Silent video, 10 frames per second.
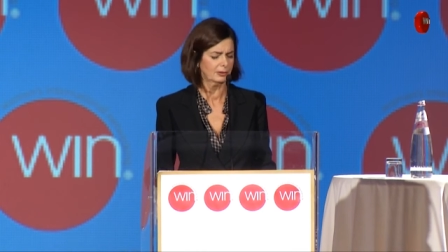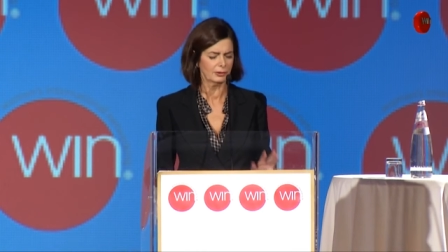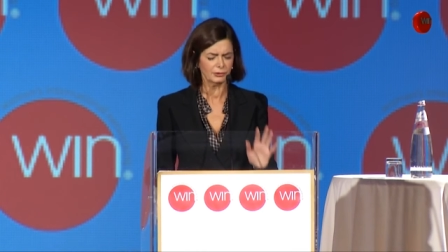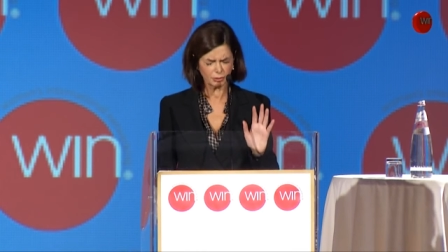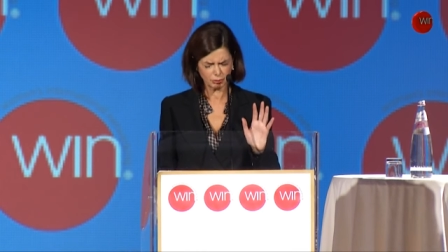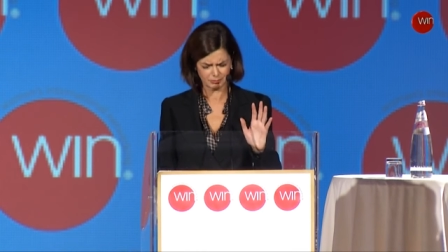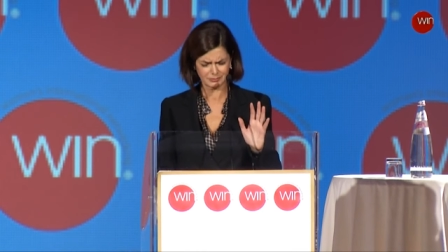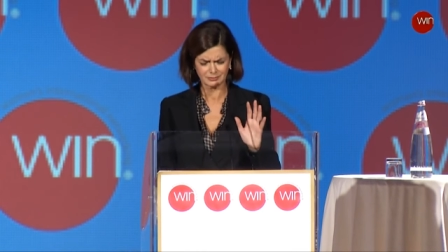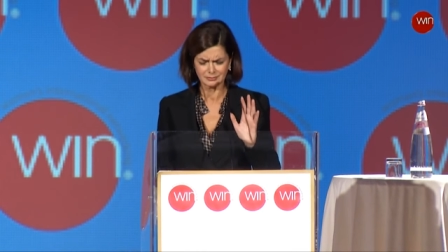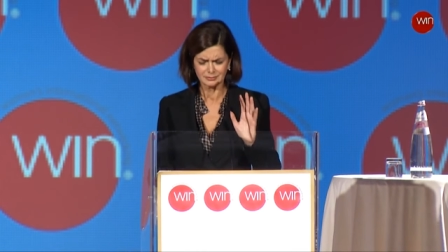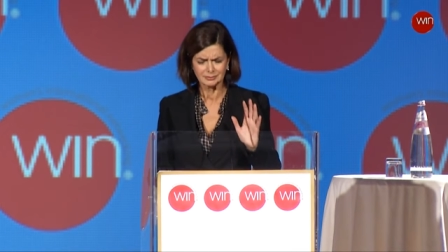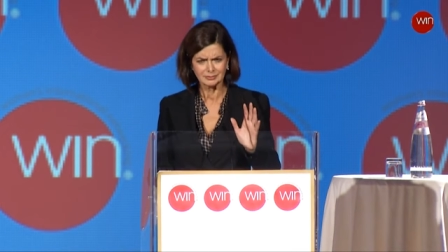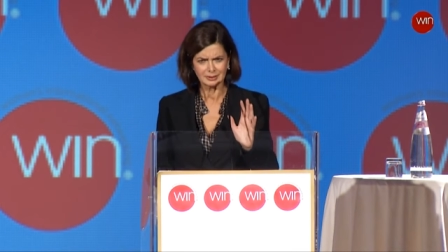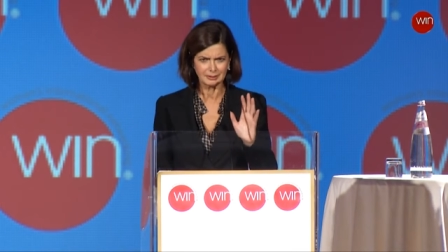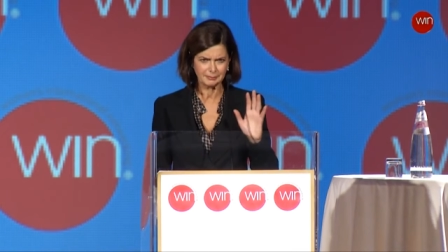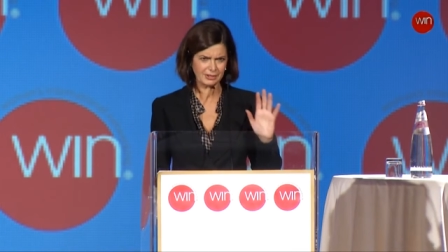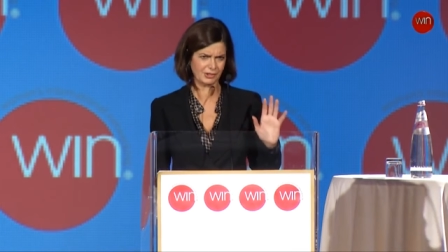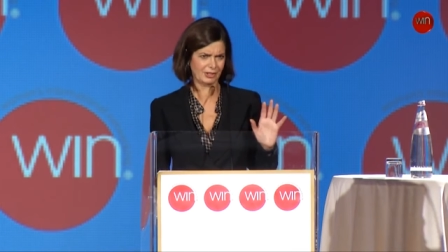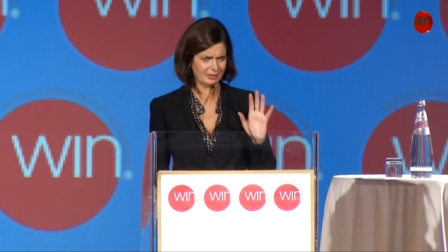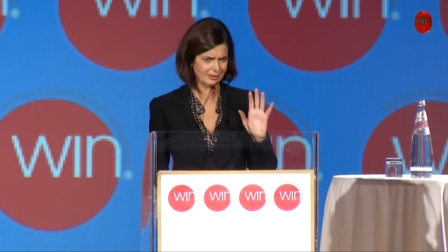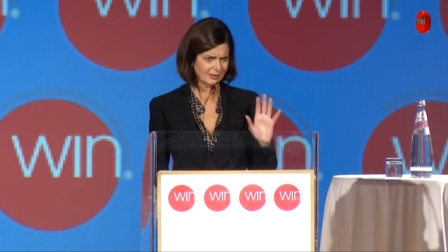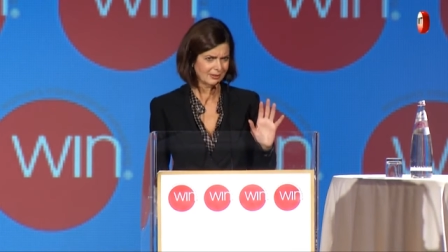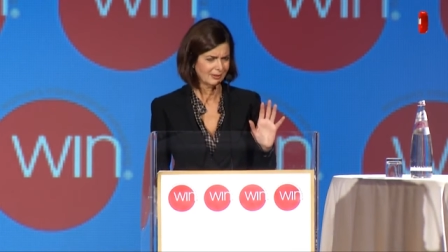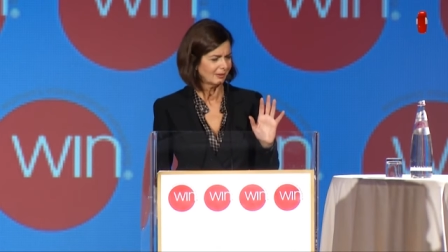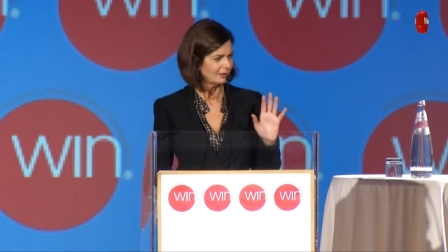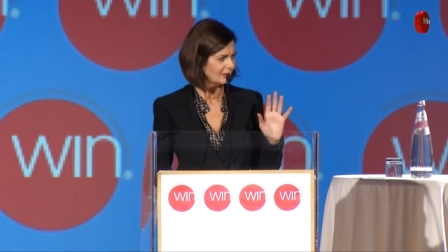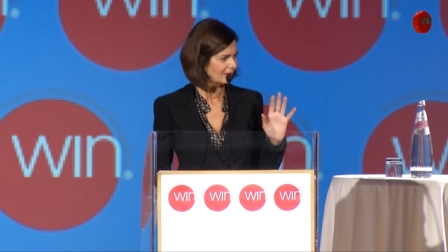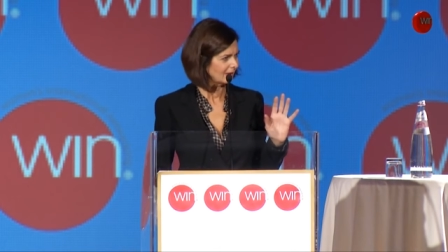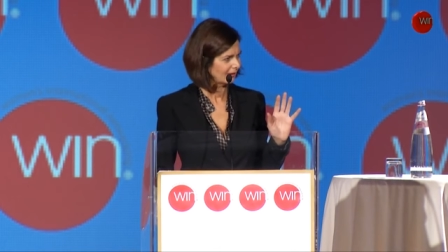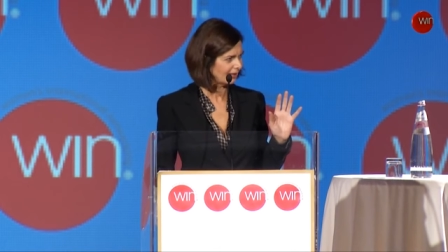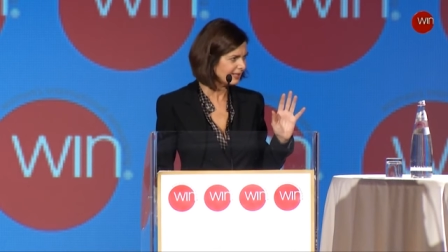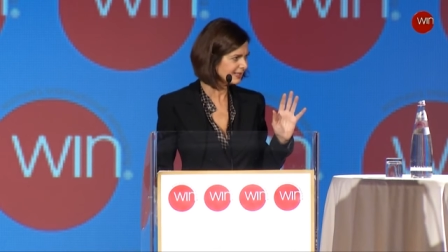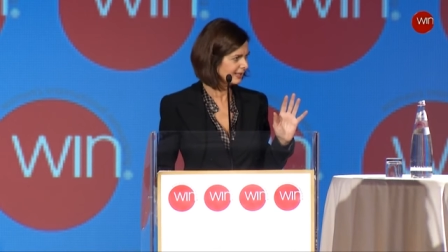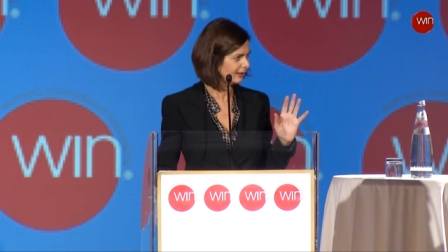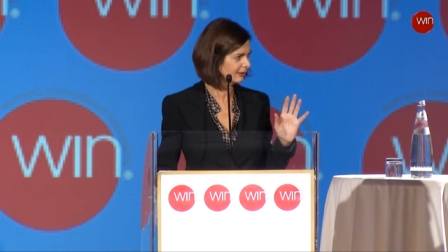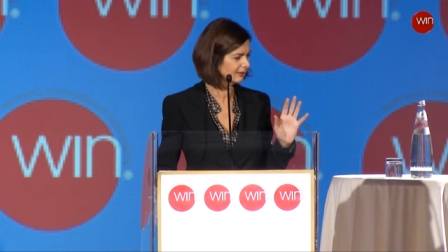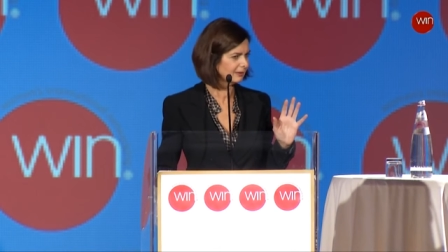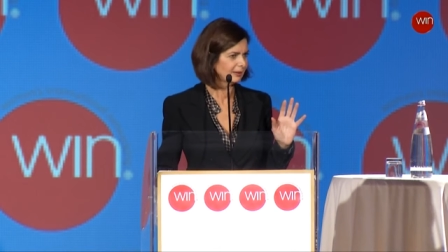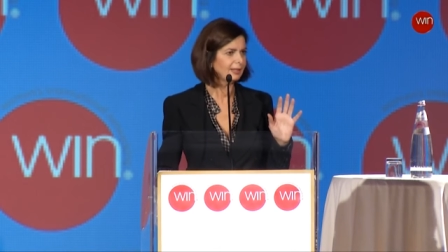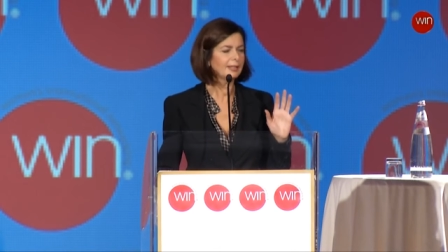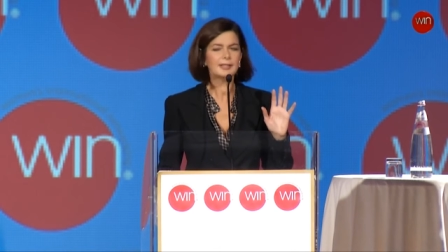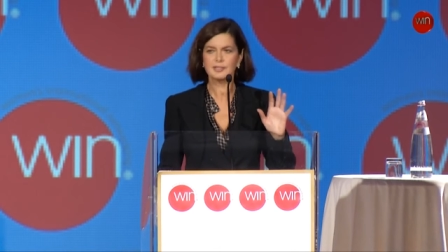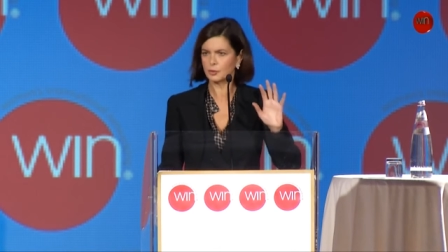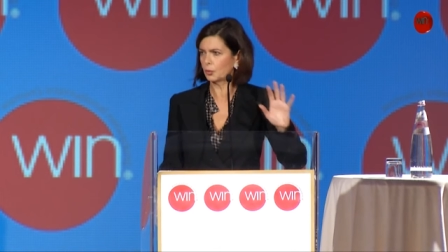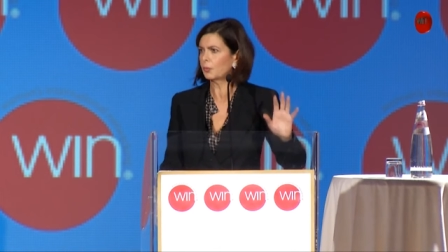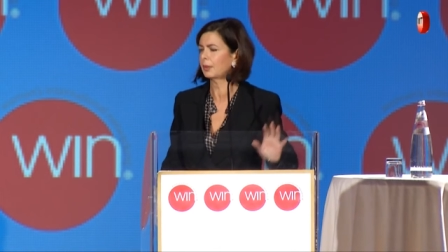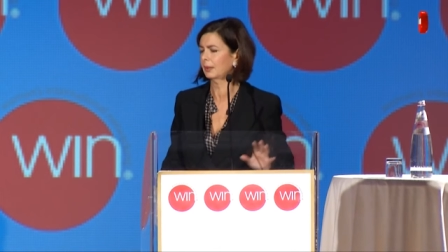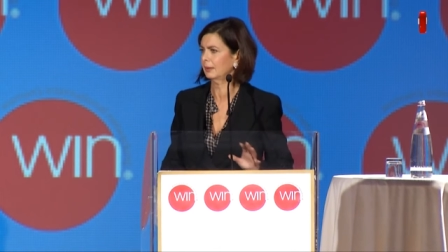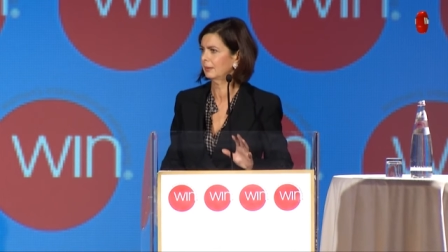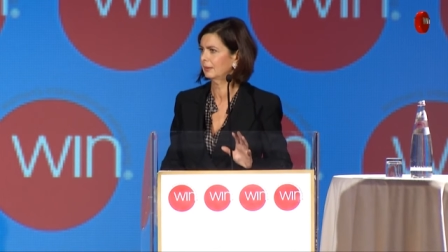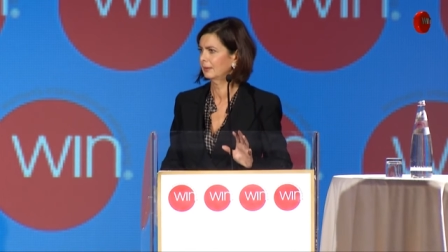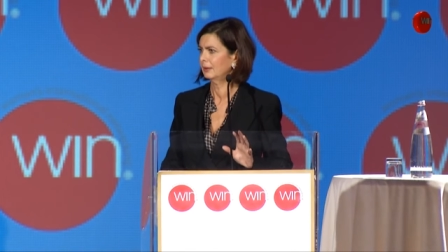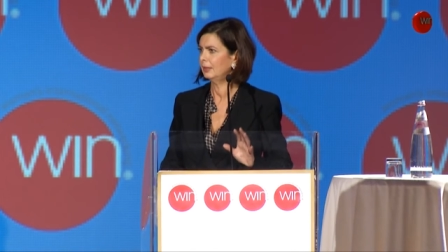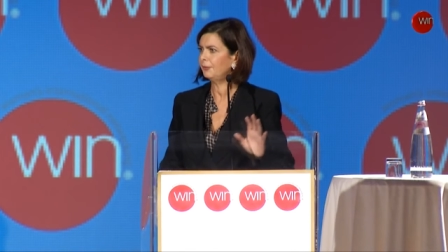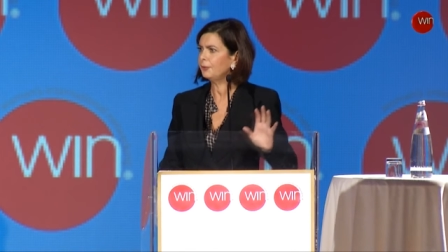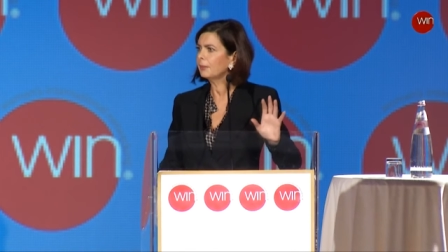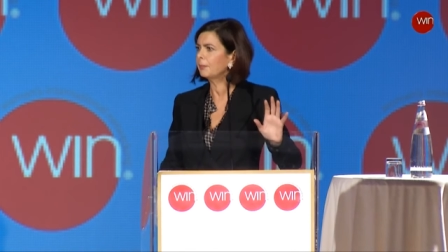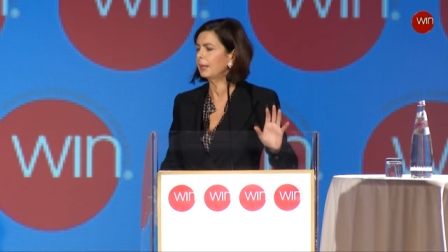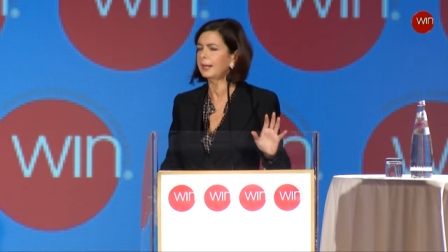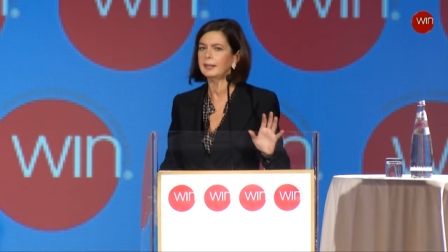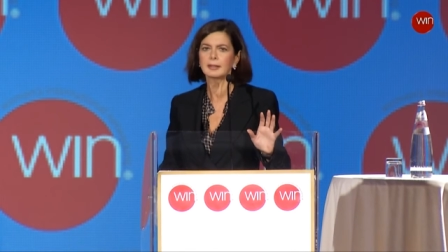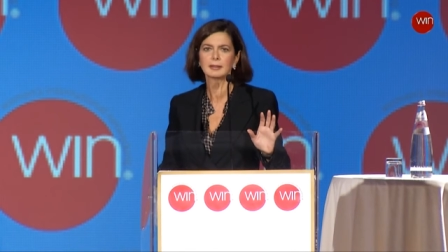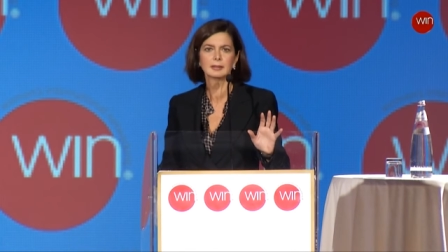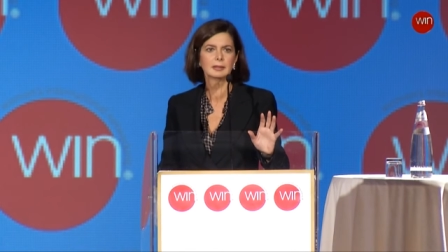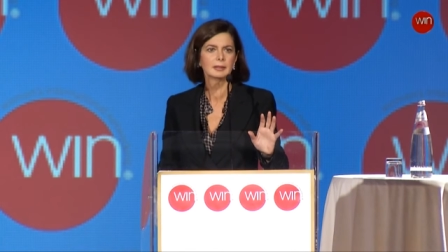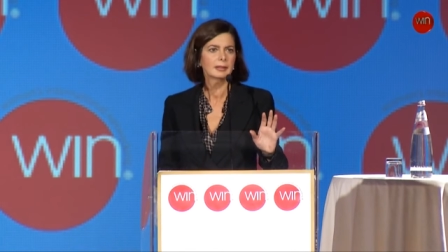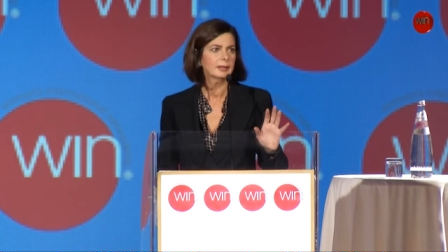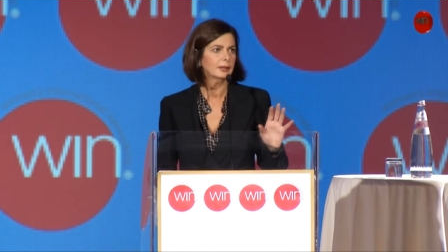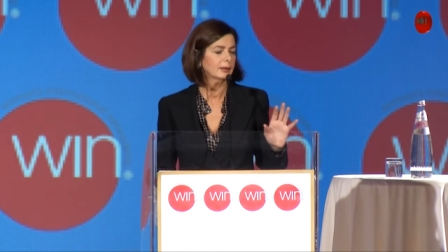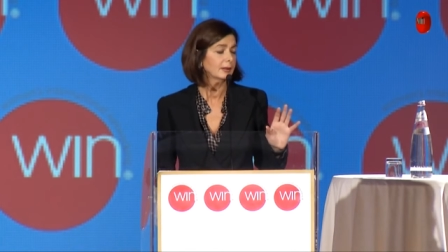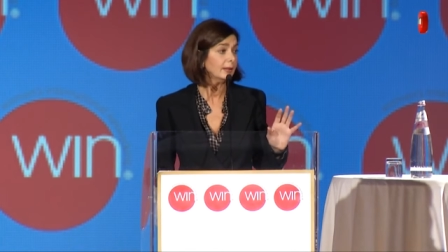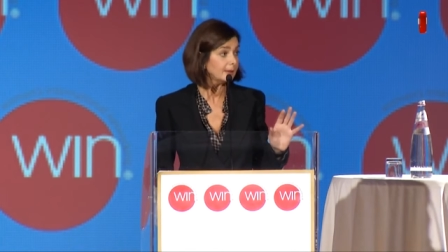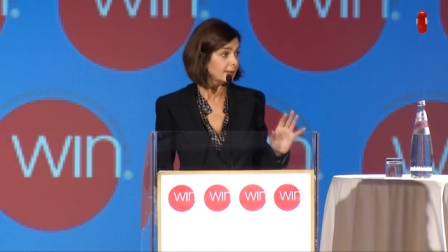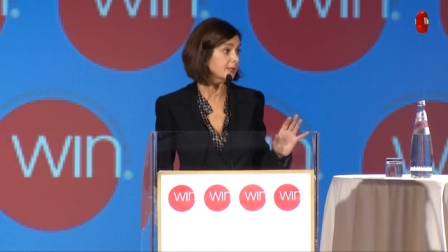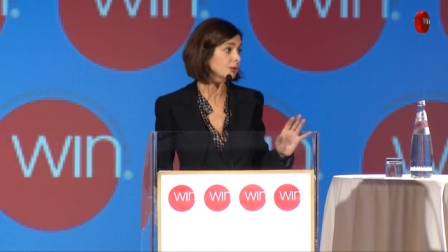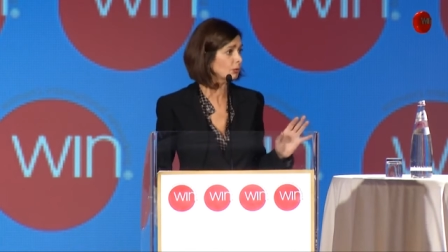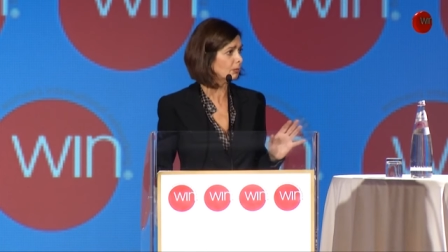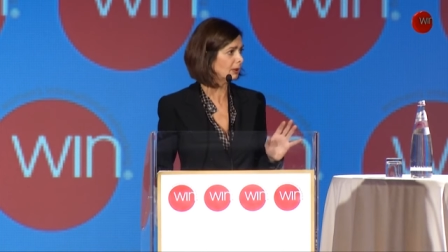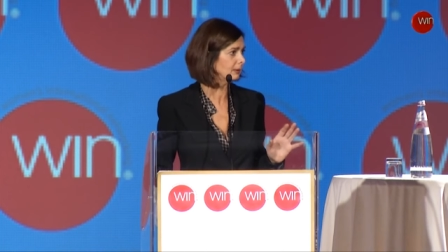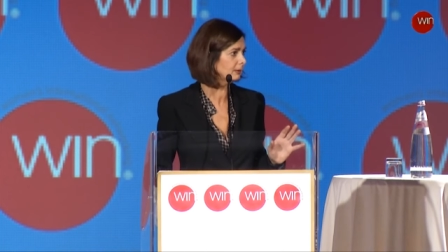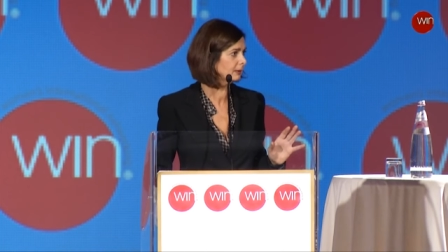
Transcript: So, imagine. They said, it is normal. If you are black, it is normal.